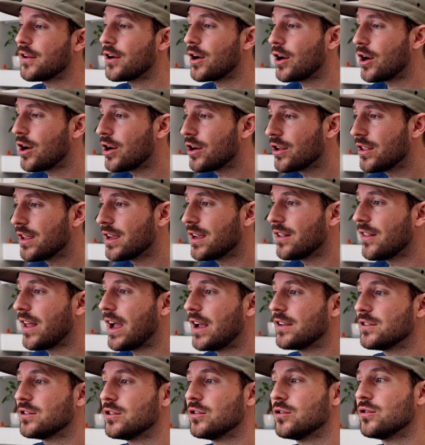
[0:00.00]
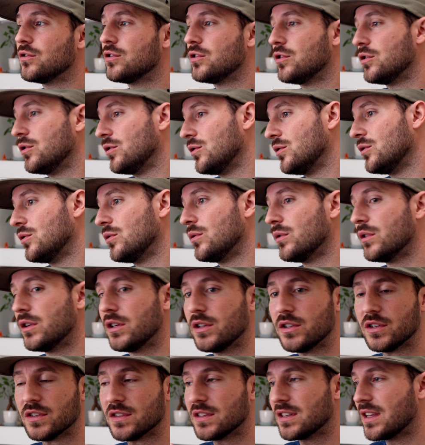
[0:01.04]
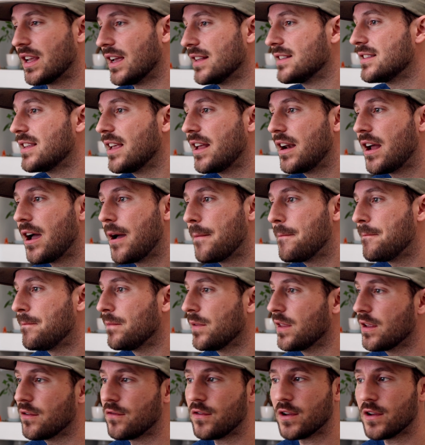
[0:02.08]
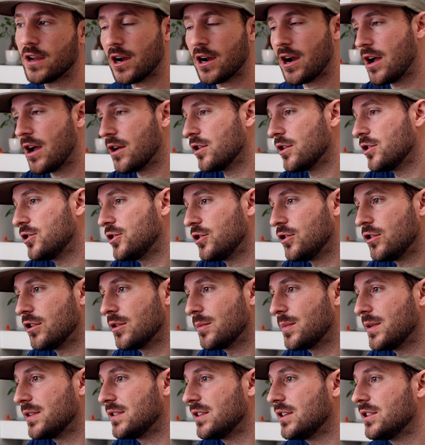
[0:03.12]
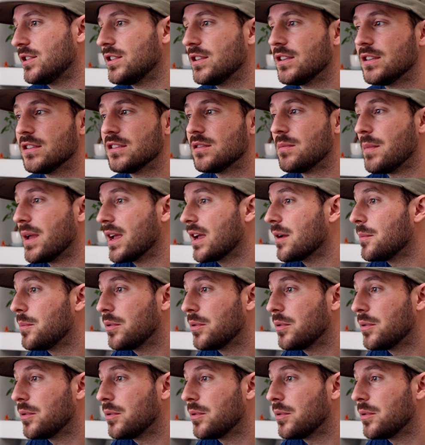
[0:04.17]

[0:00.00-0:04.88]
there early allows you to just get set up, figure out your shooting positions, make a